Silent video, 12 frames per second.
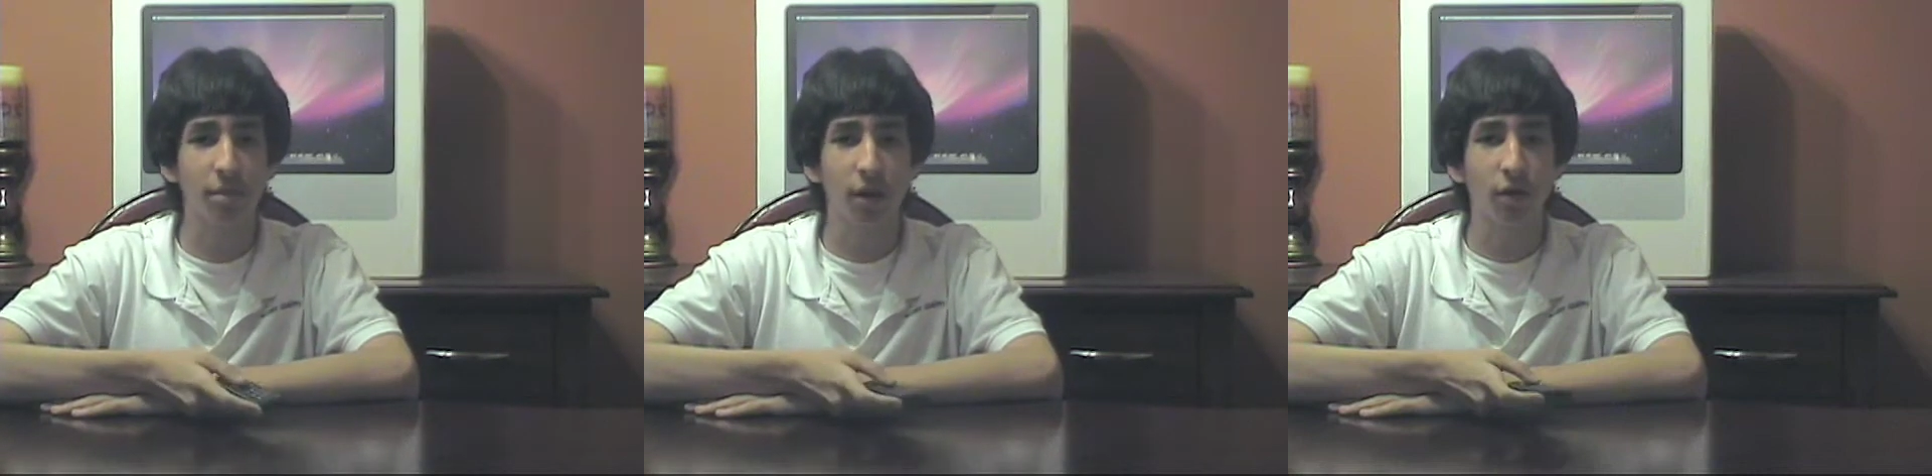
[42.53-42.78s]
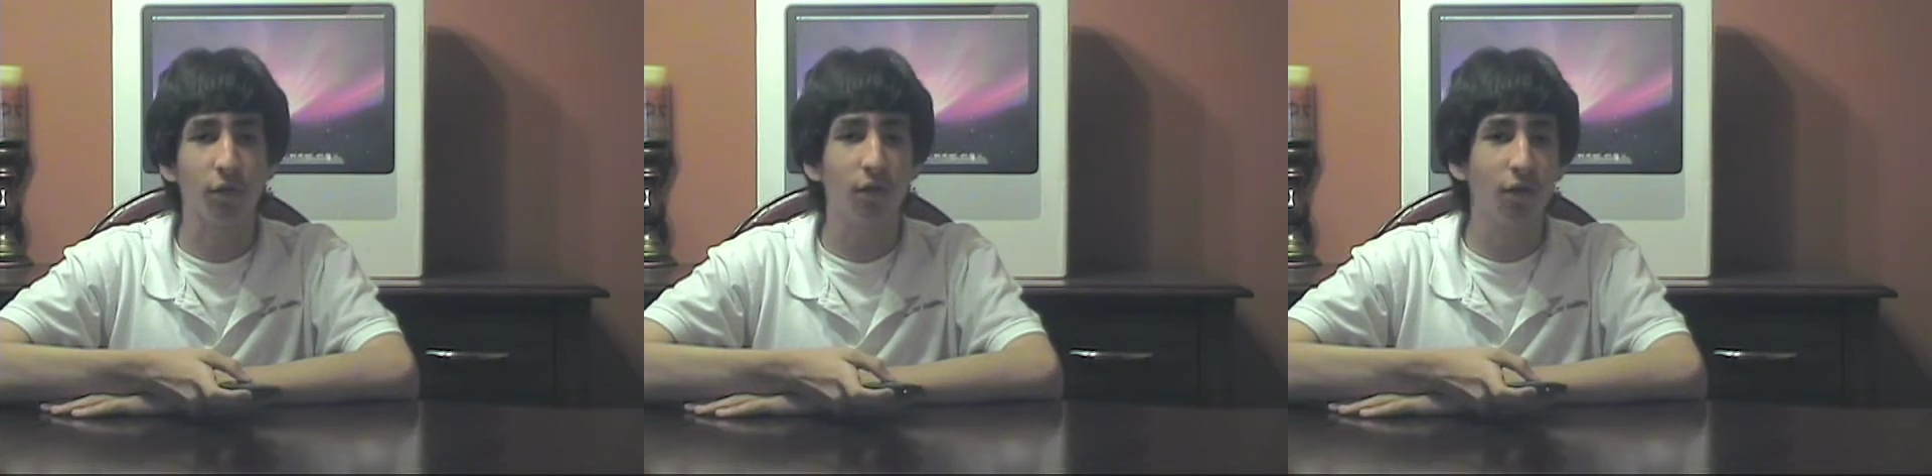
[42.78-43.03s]

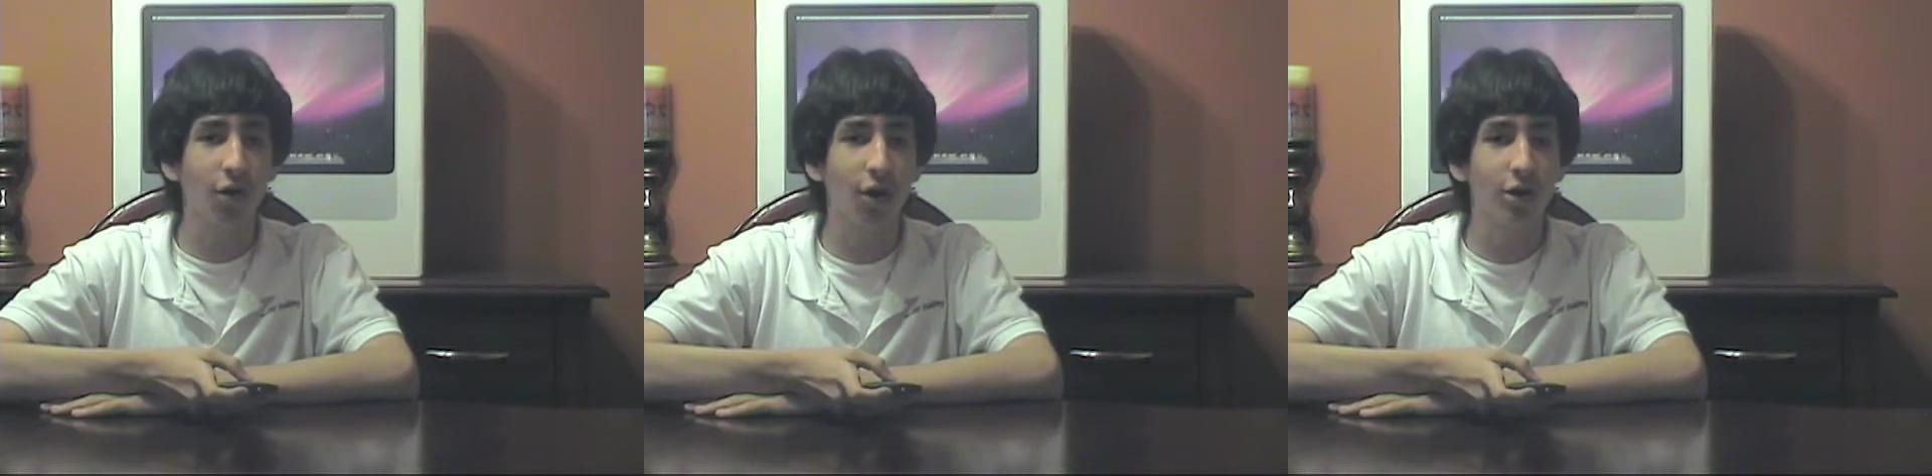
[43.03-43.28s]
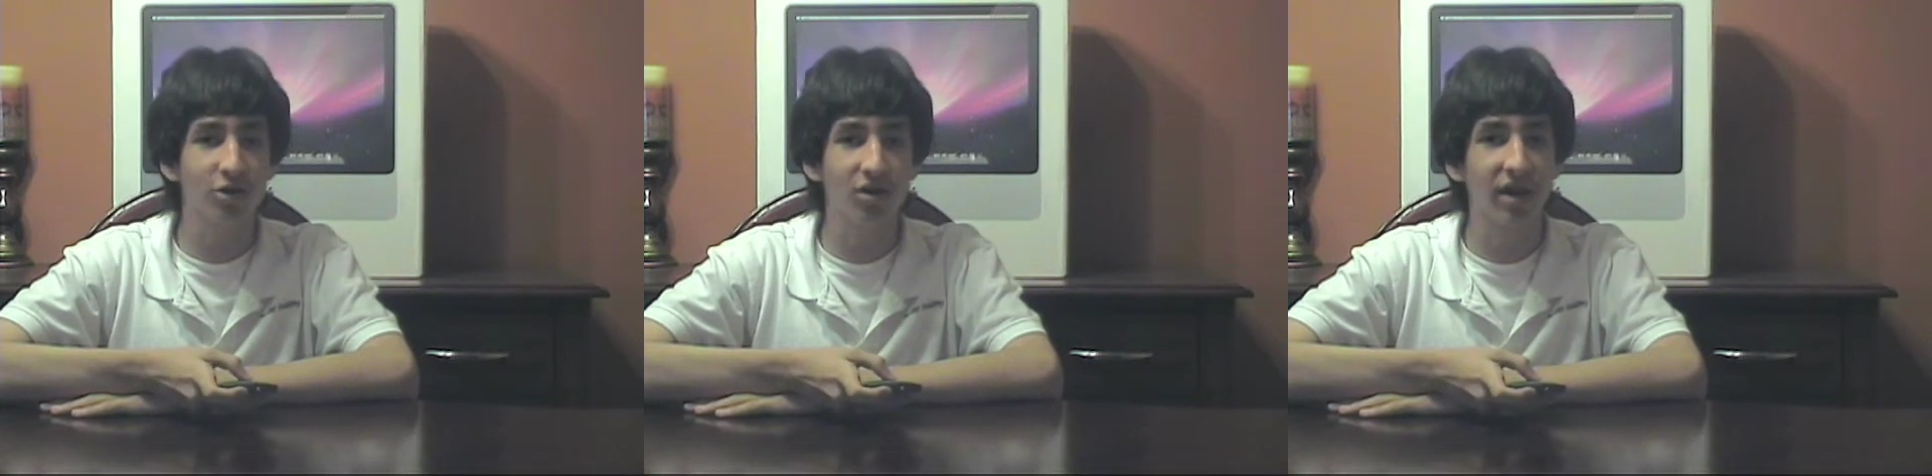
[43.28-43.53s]
about four
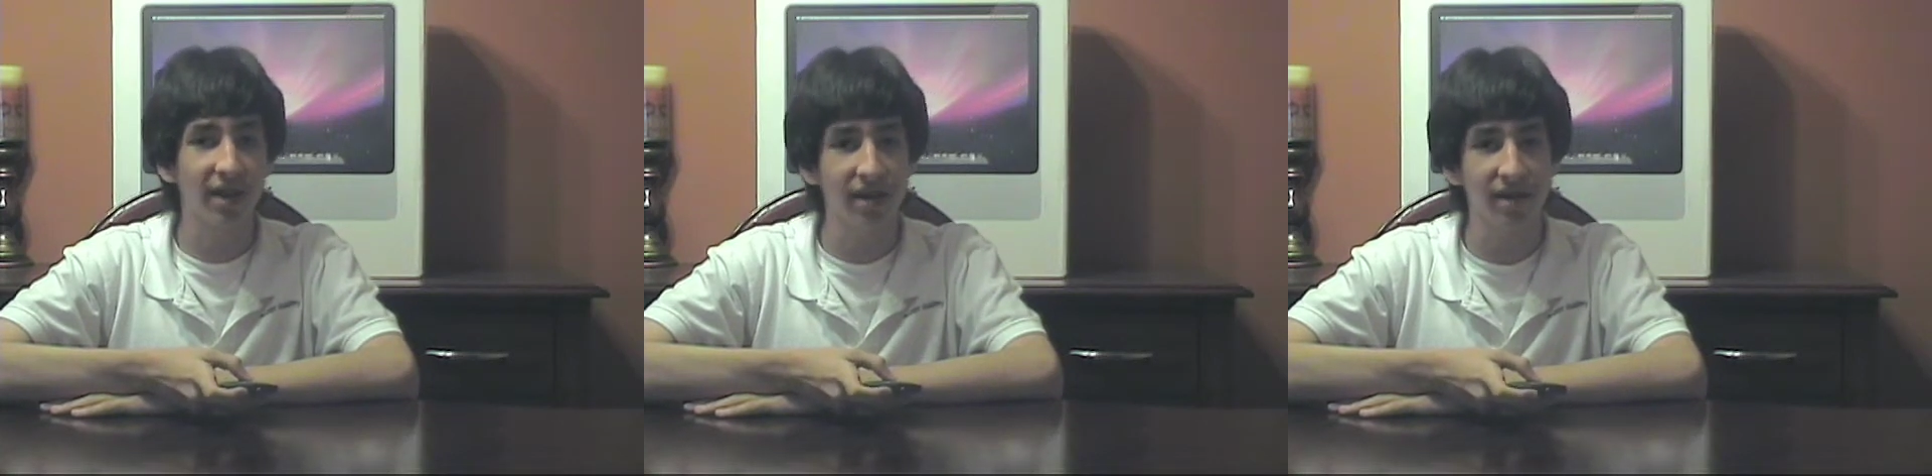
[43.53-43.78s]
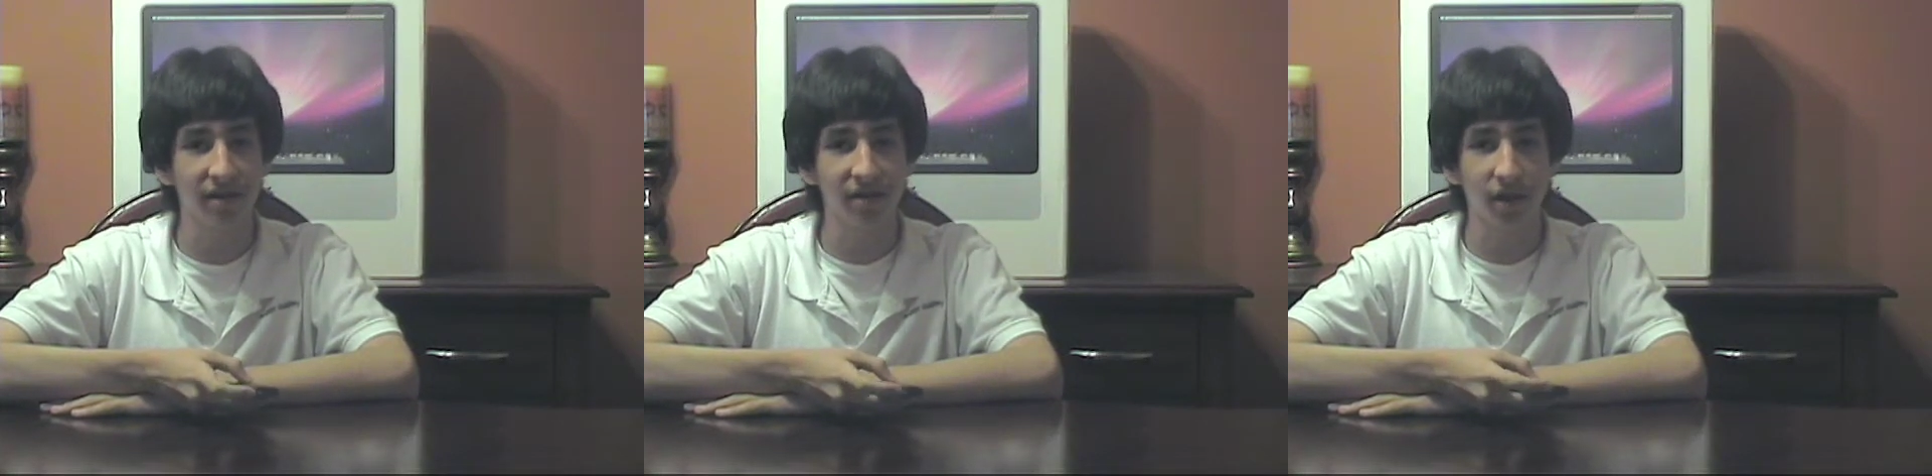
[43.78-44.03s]
hundred
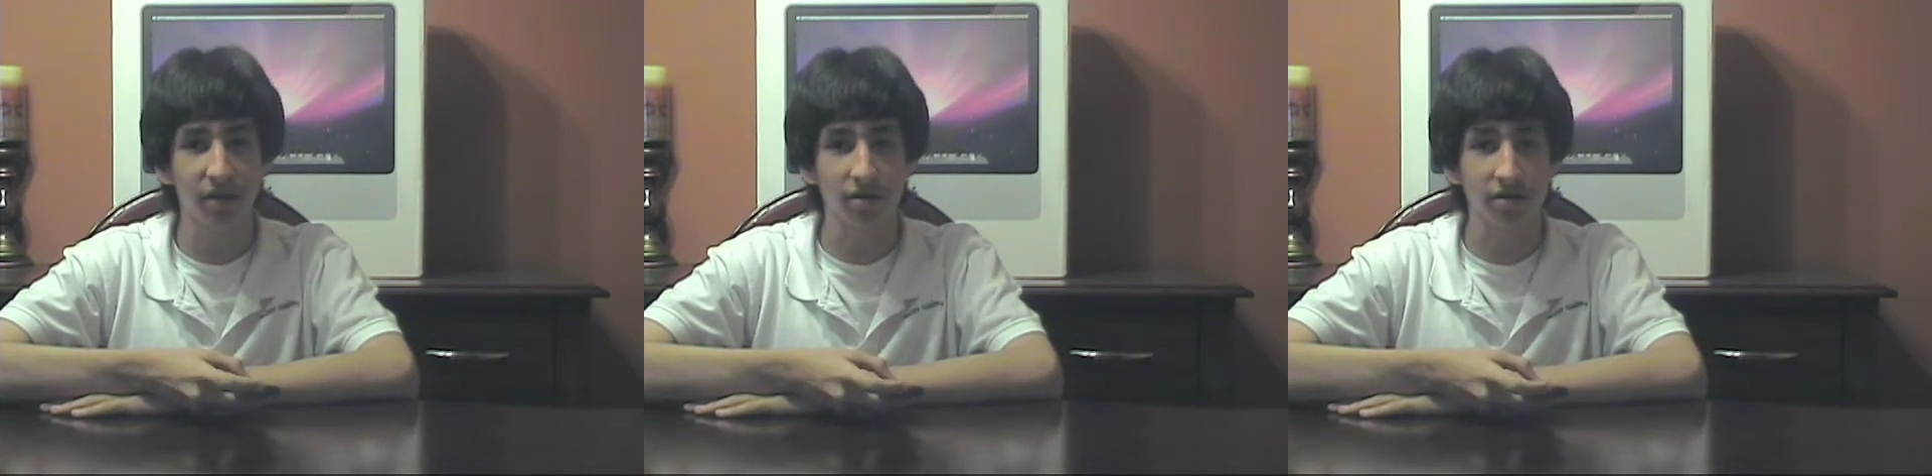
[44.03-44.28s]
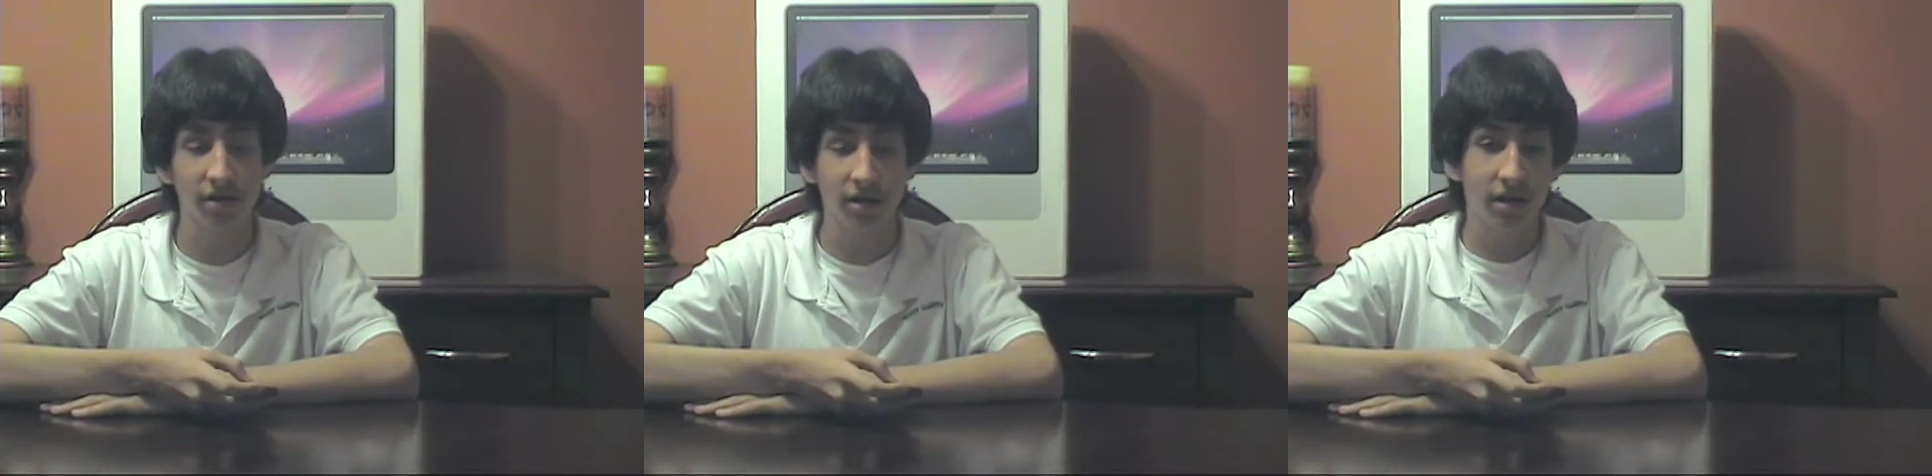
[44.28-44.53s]
eighty-nine
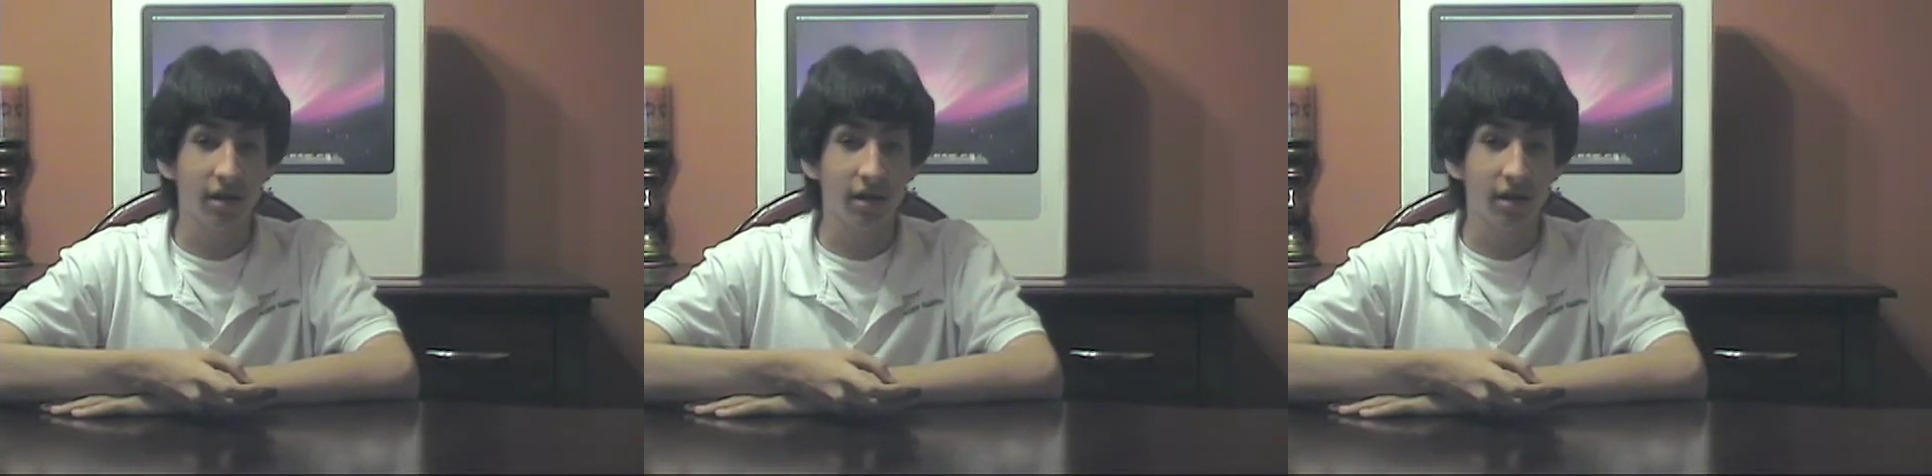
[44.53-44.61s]
dollars.